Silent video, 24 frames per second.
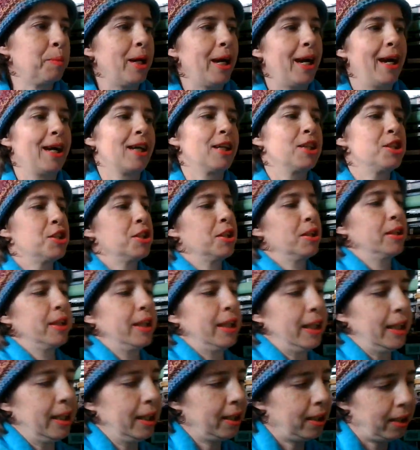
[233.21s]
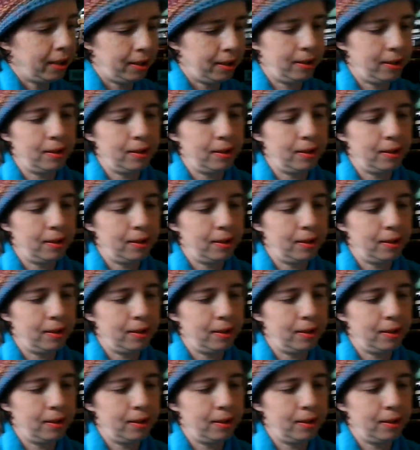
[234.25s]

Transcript: actually